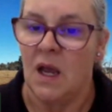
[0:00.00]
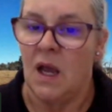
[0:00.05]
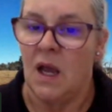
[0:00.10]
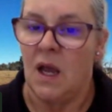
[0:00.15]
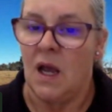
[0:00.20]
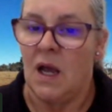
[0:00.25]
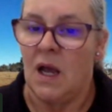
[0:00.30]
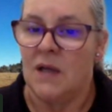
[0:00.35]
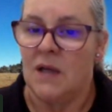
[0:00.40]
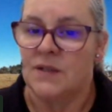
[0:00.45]

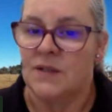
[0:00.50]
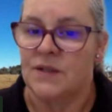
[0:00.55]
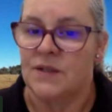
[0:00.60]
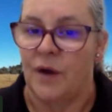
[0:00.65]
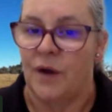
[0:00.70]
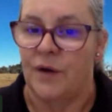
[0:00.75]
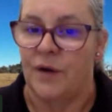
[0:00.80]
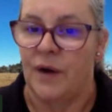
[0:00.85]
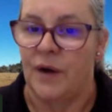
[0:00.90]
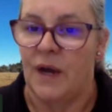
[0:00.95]
So
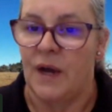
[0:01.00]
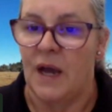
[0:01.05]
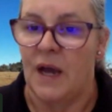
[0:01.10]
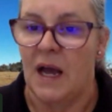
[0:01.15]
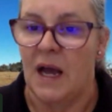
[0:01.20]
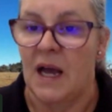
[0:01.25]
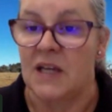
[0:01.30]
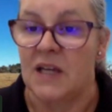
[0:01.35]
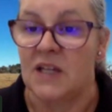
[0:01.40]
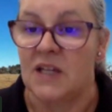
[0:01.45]

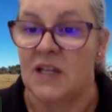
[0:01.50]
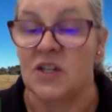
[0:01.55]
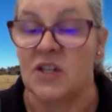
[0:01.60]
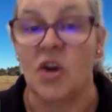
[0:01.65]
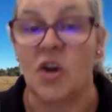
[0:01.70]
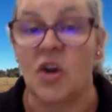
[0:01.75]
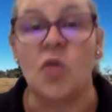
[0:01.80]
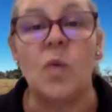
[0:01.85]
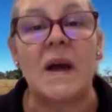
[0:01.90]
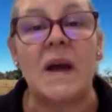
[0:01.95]
a good
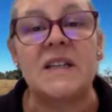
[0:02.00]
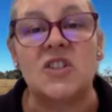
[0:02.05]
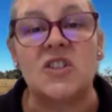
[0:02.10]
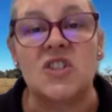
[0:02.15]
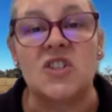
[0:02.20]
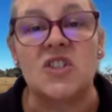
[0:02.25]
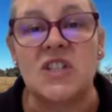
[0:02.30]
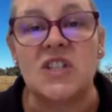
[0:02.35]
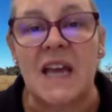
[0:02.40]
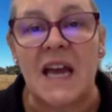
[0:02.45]
way
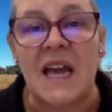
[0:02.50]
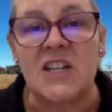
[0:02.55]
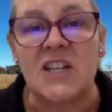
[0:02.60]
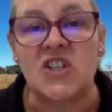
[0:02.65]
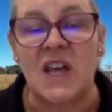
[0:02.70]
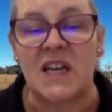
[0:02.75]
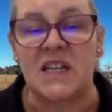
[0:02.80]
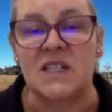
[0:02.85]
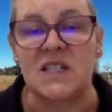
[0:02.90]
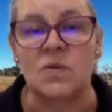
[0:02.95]
to gauge
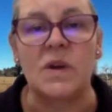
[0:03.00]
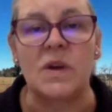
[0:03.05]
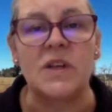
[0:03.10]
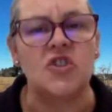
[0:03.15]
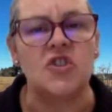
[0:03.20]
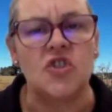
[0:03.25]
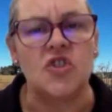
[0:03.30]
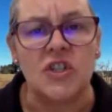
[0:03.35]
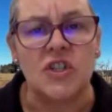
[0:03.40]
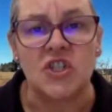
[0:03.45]
that is when you
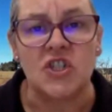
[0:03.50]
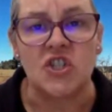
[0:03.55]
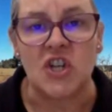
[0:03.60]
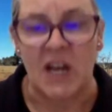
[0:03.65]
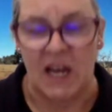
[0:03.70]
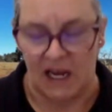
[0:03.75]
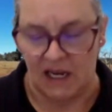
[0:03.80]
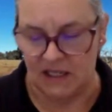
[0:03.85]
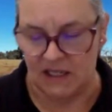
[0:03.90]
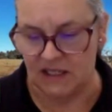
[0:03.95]
do your
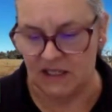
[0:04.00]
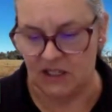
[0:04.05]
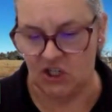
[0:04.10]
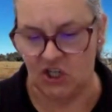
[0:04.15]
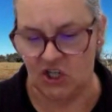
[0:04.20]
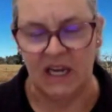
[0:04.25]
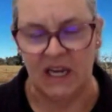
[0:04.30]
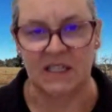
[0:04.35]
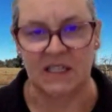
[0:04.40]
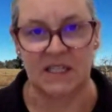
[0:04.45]
checks,
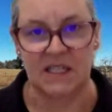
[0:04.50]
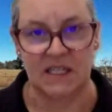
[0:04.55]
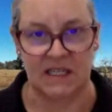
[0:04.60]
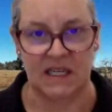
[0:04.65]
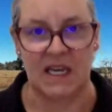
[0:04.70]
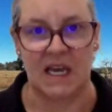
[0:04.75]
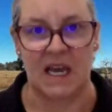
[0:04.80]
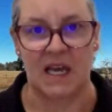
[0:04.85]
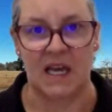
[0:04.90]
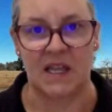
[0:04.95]
check to
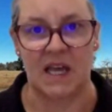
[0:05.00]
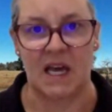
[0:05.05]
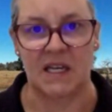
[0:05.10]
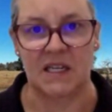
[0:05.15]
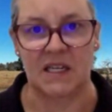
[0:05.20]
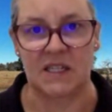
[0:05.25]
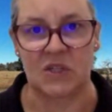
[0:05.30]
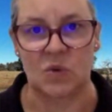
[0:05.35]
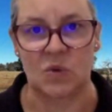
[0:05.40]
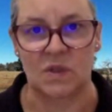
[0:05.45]
see how the honey
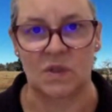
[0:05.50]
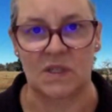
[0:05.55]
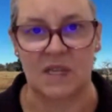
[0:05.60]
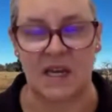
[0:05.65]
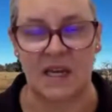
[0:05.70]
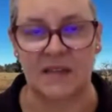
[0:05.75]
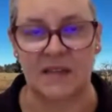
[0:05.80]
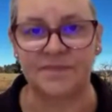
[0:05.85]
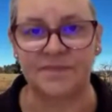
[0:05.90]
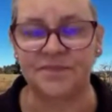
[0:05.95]
stores
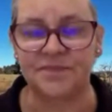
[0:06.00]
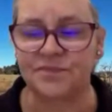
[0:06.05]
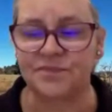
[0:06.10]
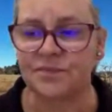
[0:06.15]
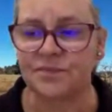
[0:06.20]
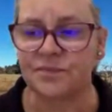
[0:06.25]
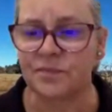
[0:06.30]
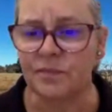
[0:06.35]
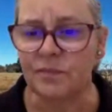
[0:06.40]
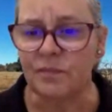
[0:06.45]
are.
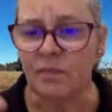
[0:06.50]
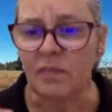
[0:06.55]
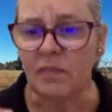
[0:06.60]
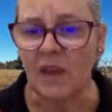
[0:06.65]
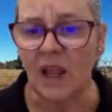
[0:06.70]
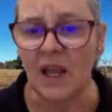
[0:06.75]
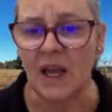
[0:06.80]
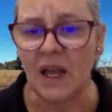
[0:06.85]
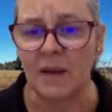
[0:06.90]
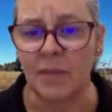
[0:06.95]

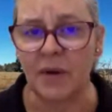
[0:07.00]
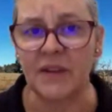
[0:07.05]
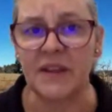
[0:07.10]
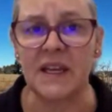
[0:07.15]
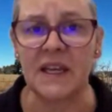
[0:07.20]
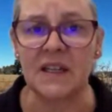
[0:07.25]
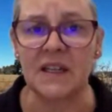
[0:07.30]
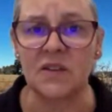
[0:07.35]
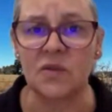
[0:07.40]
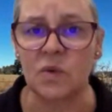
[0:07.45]
By the
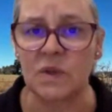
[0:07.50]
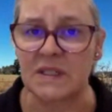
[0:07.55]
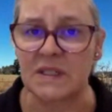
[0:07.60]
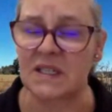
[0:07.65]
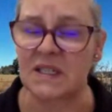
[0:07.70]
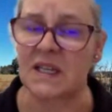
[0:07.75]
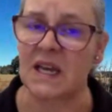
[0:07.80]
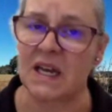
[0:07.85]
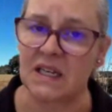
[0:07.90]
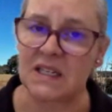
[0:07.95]
end of winter,
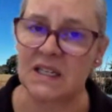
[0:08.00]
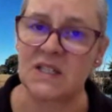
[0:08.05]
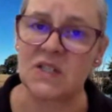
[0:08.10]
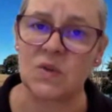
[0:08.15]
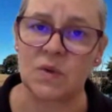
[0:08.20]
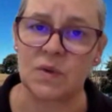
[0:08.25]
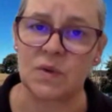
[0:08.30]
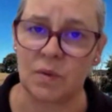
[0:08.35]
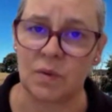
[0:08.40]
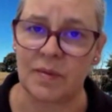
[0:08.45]
their honey
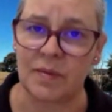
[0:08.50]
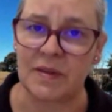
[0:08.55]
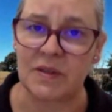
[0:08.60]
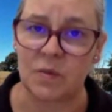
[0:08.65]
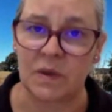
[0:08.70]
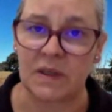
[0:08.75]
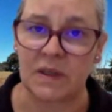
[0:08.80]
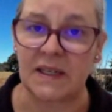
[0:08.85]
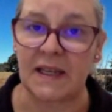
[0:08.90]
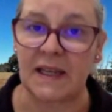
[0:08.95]
stores will be
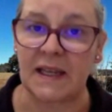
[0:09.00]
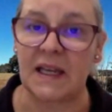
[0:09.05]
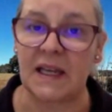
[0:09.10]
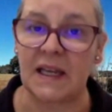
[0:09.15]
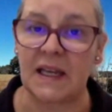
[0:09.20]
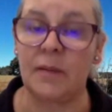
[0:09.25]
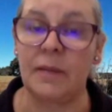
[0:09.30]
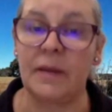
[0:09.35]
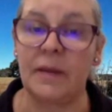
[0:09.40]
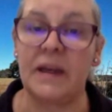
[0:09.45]
dwindling a
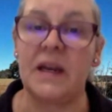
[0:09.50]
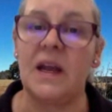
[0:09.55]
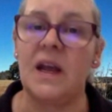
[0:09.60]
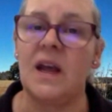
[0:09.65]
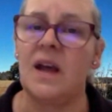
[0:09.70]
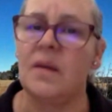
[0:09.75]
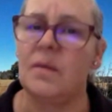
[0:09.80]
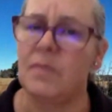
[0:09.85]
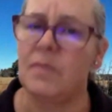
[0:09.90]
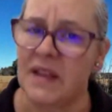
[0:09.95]
little bit,
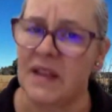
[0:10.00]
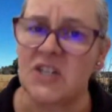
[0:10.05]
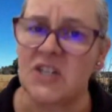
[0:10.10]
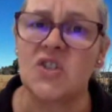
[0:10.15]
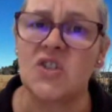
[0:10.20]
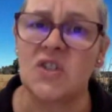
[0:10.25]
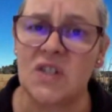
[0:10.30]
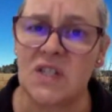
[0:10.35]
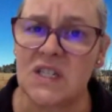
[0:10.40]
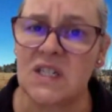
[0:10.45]
but they
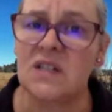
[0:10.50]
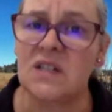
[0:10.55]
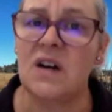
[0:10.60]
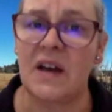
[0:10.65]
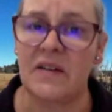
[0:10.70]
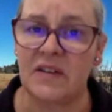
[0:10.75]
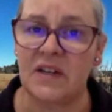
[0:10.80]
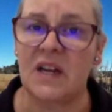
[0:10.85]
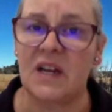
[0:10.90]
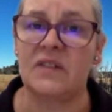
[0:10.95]
should still
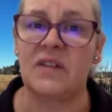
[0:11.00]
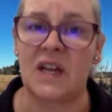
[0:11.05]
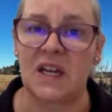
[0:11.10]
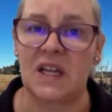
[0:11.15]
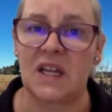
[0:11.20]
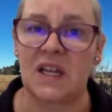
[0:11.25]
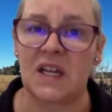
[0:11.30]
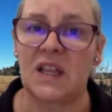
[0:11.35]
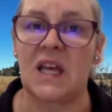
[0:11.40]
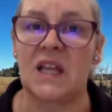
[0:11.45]
have enough honey
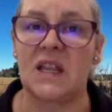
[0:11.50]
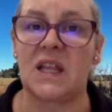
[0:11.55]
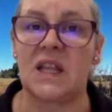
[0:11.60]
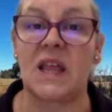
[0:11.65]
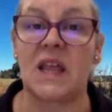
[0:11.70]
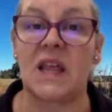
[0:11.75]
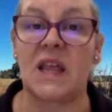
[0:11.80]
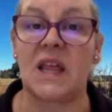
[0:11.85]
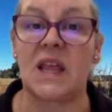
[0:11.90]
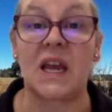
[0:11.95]
there that
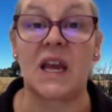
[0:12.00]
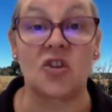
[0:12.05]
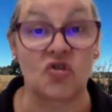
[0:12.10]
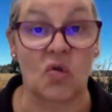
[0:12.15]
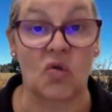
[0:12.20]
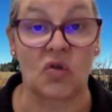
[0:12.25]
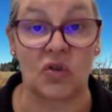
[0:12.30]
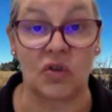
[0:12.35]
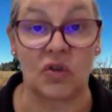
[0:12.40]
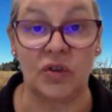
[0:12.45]
they
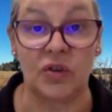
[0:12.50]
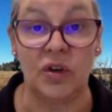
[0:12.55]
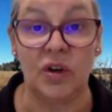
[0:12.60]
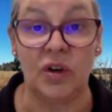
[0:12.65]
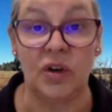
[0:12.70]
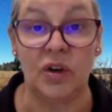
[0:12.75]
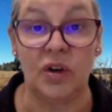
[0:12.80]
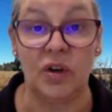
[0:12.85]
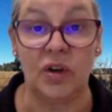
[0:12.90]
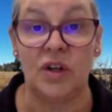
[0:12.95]
can draw
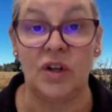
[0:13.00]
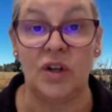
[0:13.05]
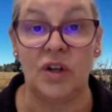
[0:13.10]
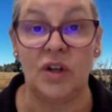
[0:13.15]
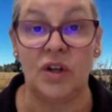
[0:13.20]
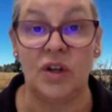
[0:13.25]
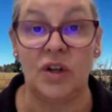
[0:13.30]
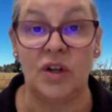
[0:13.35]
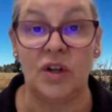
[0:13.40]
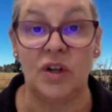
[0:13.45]
on
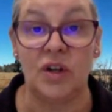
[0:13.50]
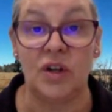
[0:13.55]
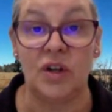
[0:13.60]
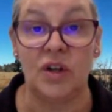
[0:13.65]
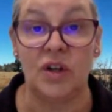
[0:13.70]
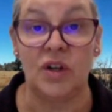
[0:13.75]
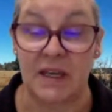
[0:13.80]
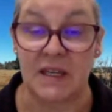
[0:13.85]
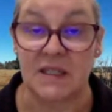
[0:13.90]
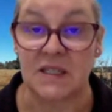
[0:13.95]
to
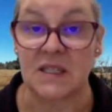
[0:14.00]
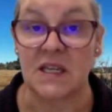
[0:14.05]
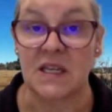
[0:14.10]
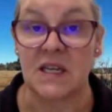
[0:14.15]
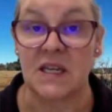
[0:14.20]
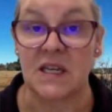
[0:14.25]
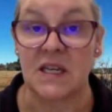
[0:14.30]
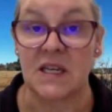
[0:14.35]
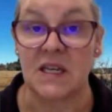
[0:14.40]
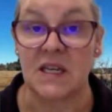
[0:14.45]
feed baby
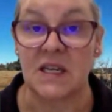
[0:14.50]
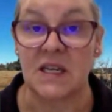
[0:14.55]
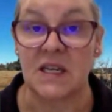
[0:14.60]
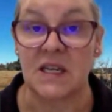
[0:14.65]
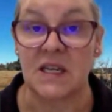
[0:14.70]
bees.